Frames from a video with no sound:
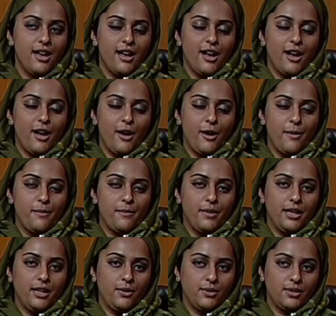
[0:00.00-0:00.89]

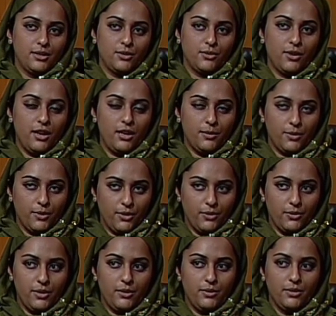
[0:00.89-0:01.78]
And it was
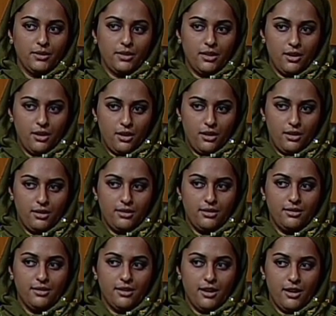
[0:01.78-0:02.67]
incredible. We really heard
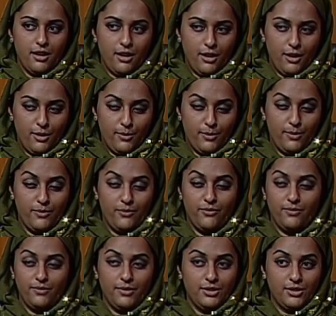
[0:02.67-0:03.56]

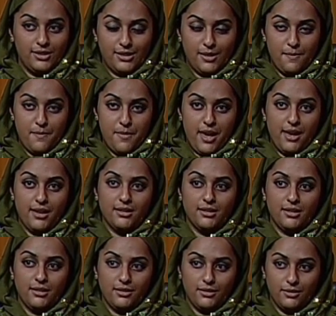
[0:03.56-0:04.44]
just
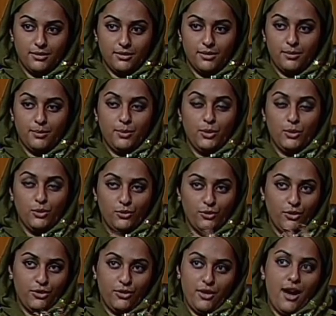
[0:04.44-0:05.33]
amazing,
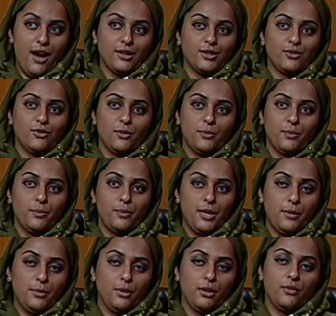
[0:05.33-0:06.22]
beautiful thoughts from
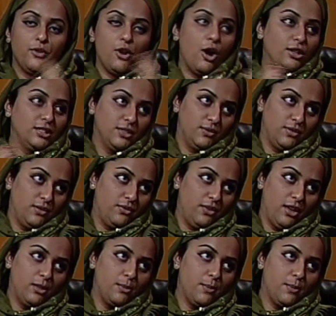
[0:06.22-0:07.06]
people of all different faith